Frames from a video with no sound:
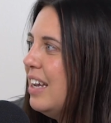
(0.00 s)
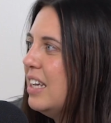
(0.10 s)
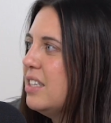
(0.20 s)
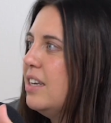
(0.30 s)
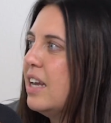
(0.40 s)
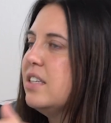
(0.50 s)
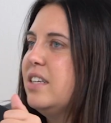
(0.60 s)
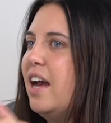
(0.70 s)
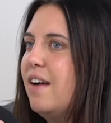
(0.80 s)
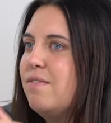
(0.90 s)
it's nice
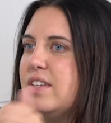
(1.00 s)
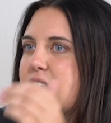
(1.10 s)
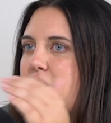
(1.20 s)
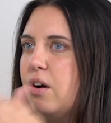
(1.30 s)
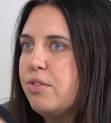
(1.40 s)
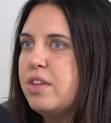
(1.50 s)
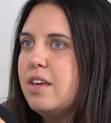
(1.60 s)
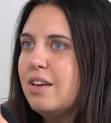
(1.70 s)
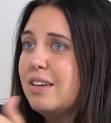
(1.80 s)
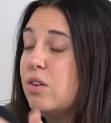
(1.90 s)
to have this
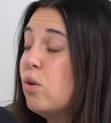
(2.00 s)
healthy